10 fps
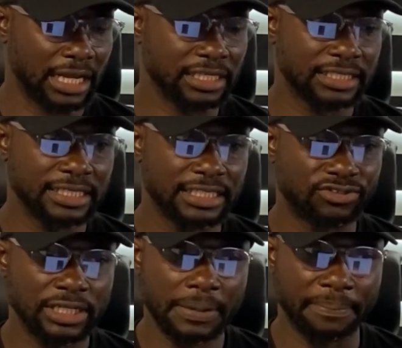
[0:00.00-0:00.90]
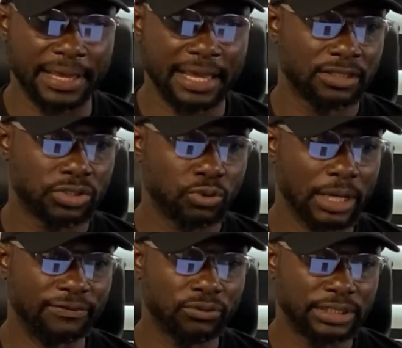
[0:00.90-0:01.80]
You see the trading pair. So we
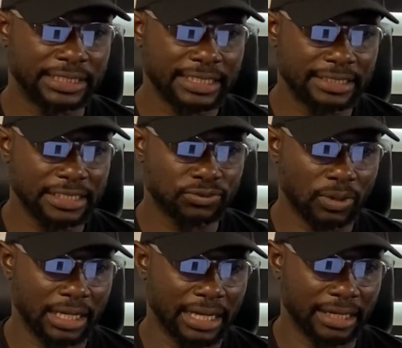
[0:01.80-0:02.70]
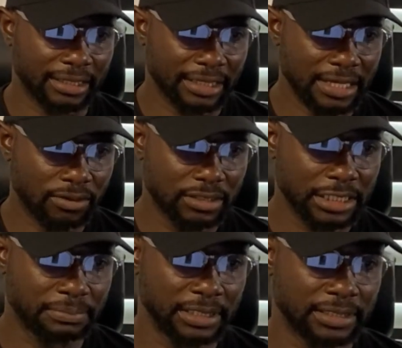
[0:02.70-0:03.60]
have to change this one now. Click on
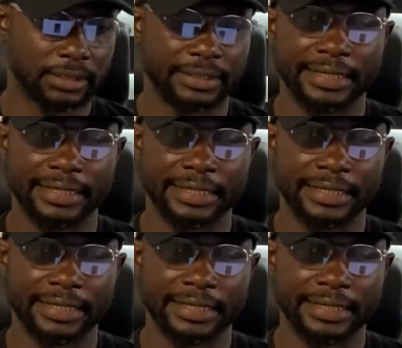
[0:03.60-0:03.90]
this place.